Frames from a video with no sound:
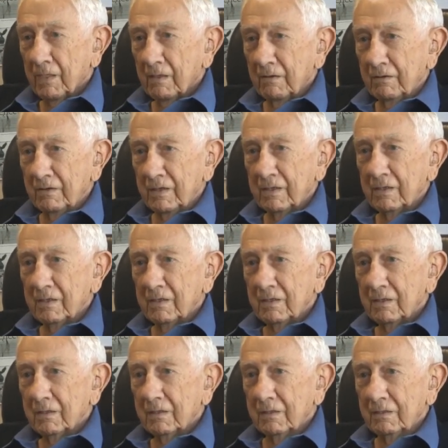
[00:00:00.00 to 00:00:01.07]
All right,
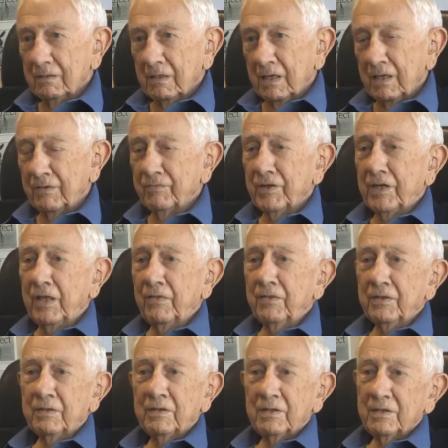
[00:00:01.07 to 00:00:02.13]
and they have
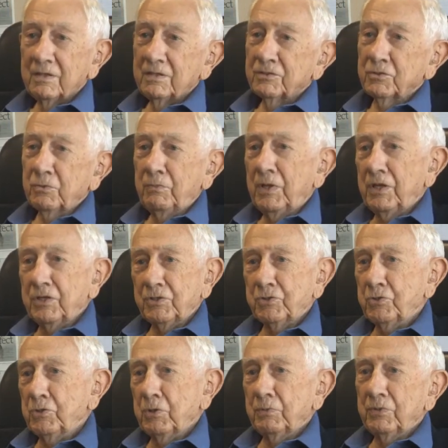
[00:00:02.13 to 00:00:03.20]
another tremendous
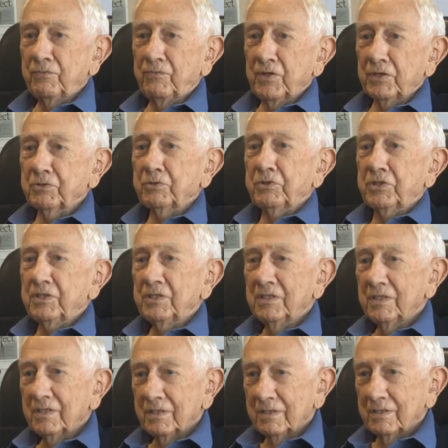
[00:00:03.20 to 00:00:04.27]
German victory,
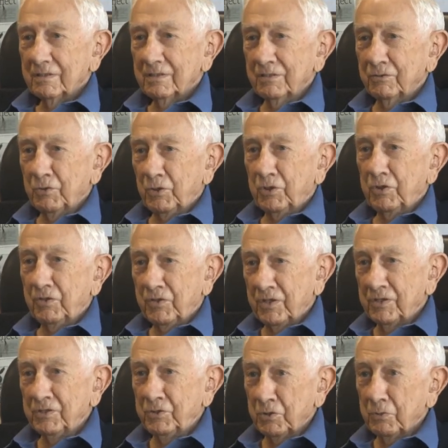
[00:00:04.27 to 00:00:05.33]
according to
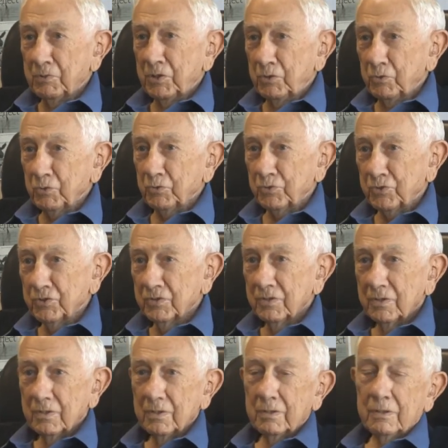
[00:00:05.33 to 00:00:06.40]
the German news.
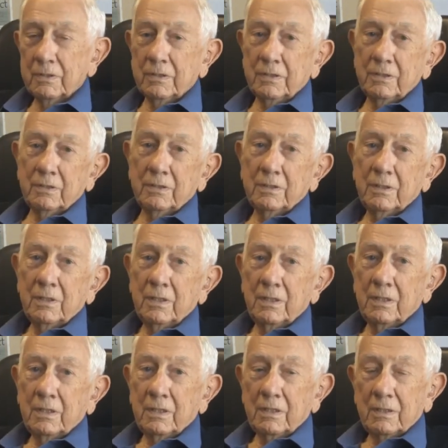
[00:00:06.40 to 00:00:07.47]
All right,
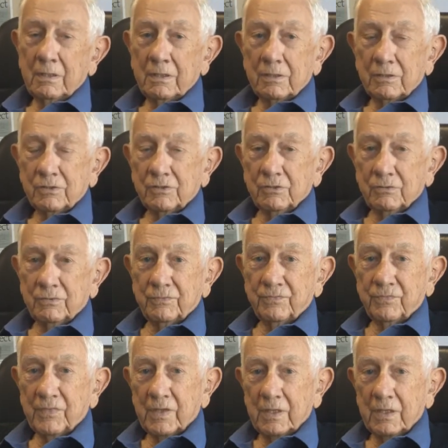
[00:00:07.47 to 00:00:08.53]
so,
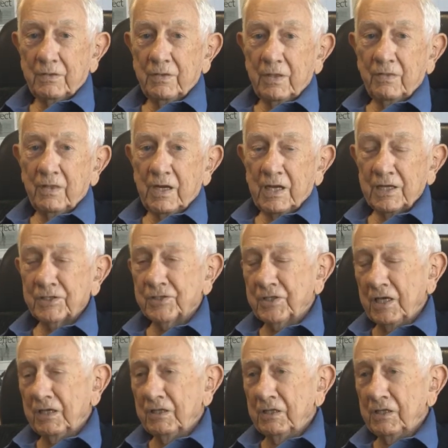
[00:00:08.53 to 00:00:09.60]
and then the next
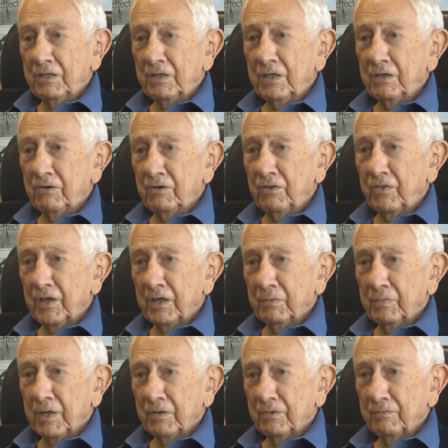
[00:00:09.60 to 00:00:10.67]
day you didn't hear anything
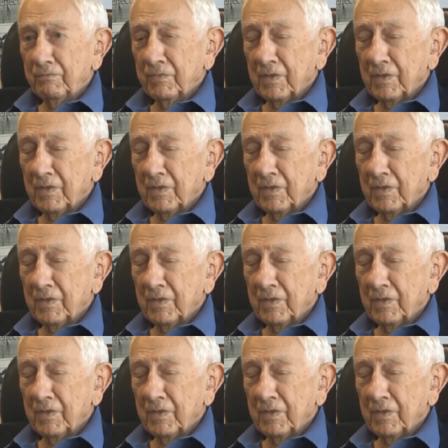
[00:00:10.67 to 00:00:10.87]
about